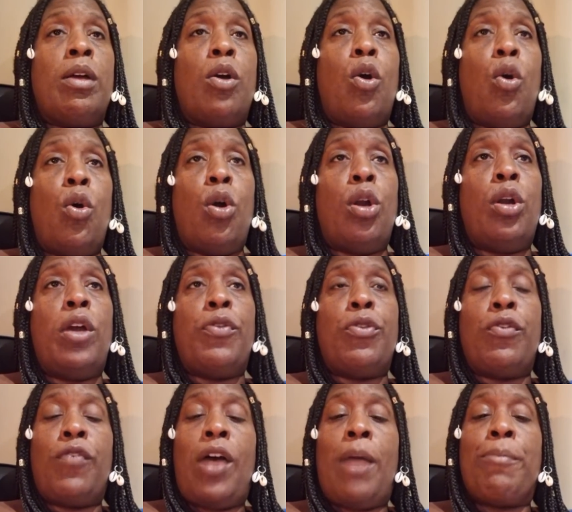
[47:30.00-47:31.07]
Or if
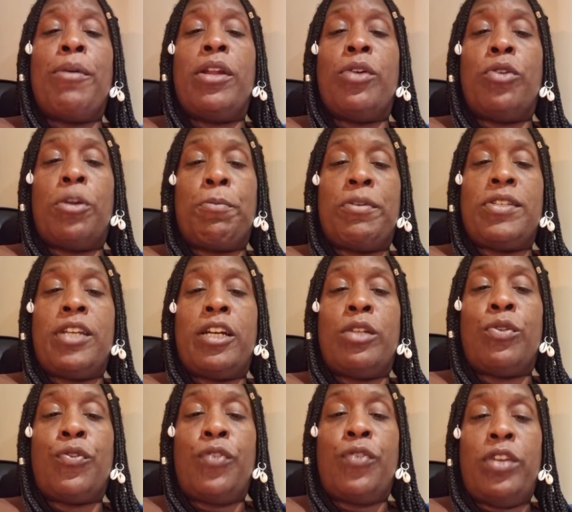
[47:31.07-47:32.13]
they're vibrating on a
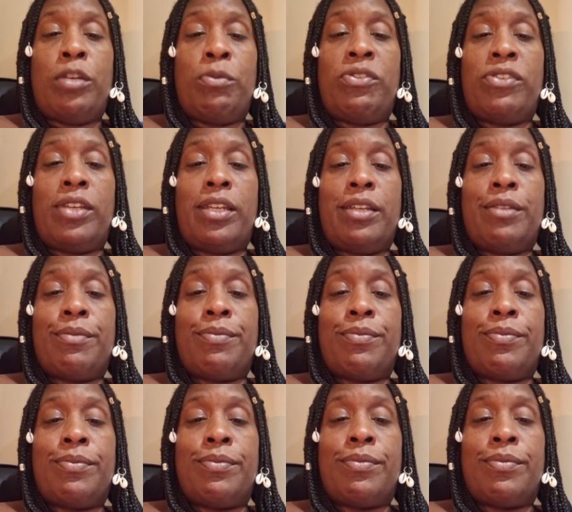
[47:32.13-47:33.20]
particular frequency,
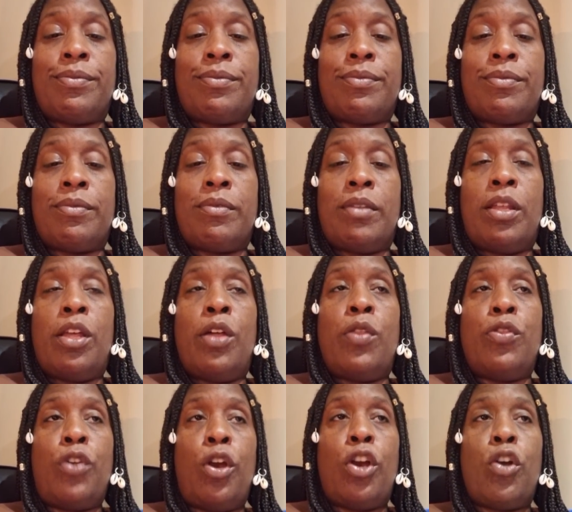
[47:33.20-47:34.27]

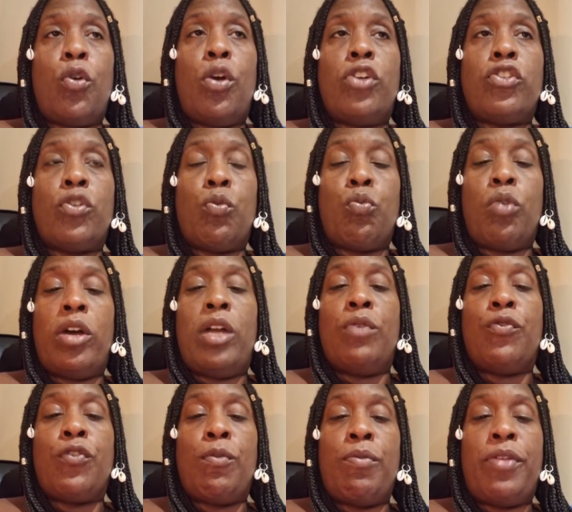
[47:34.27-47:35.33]
they're going to run
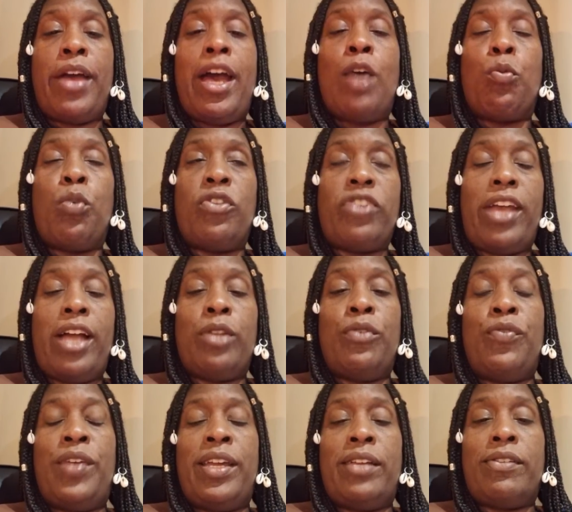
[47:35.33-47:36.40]
from that which
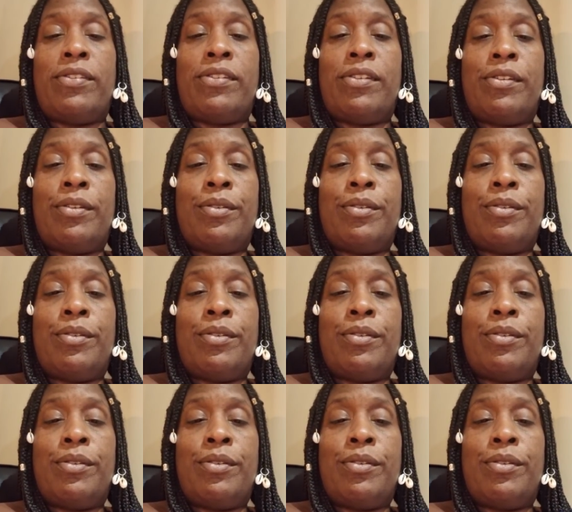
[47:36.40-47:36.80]
elevates.